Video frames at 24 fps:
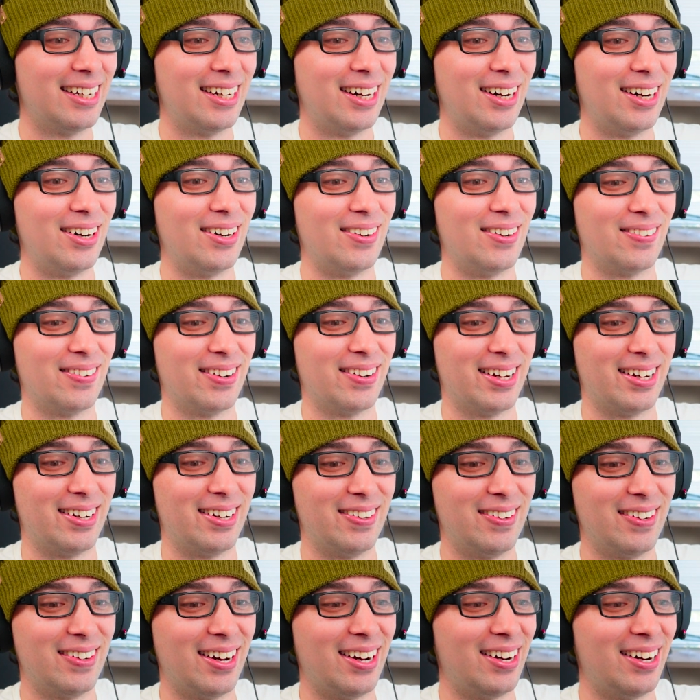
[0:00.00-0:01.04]
Oh no.
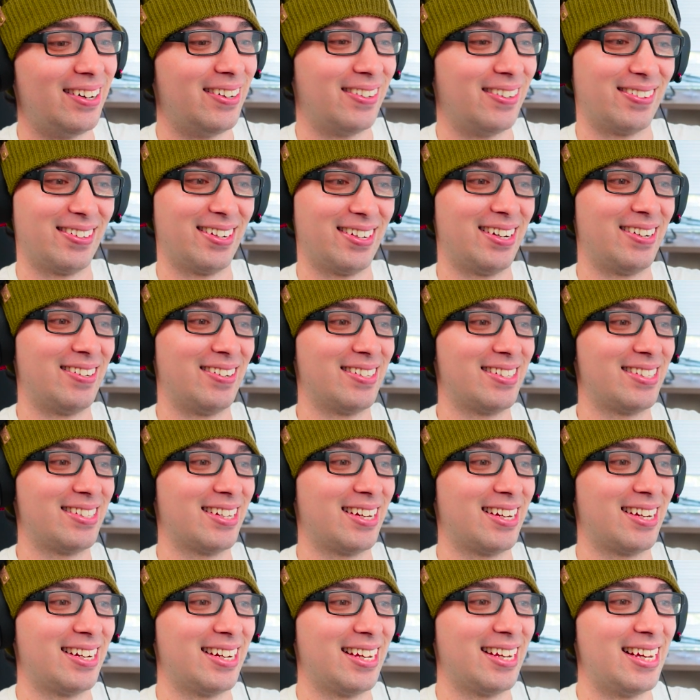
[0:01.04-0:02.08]
Oh no, it's
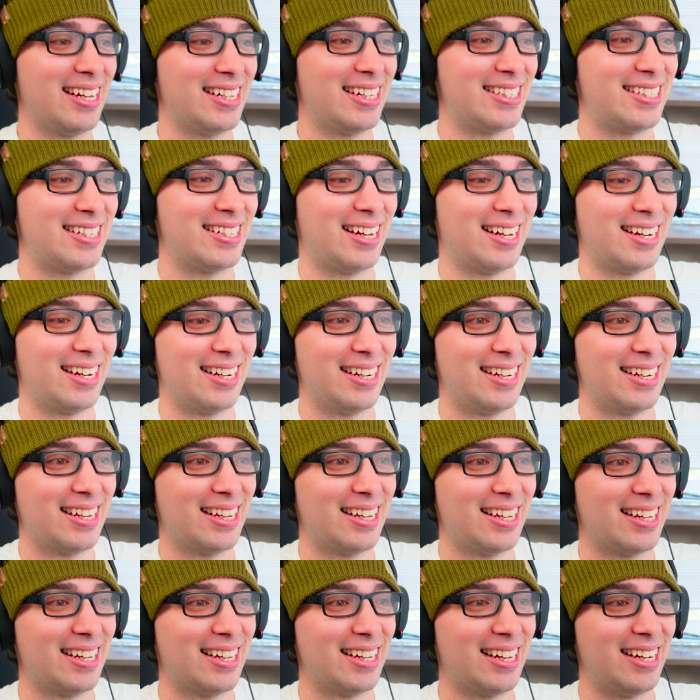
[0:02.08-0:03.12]
done. It's done.
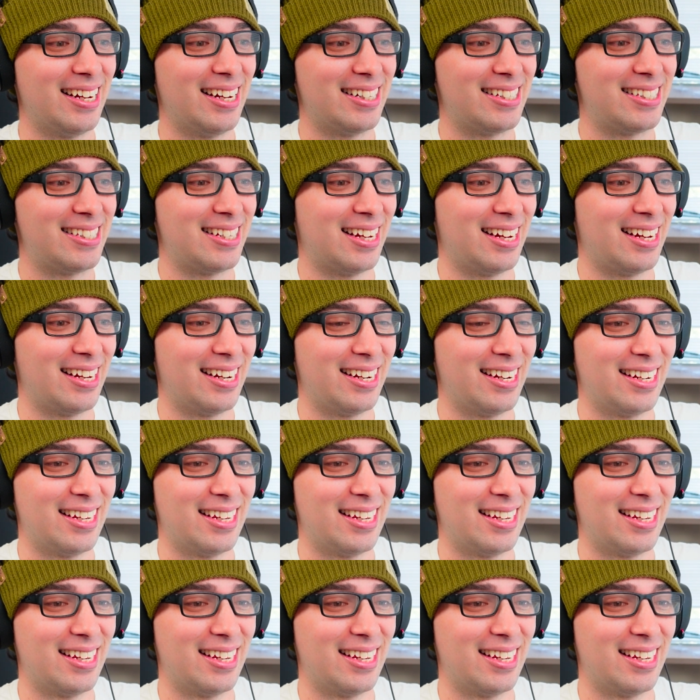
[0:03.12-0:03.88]
It's done.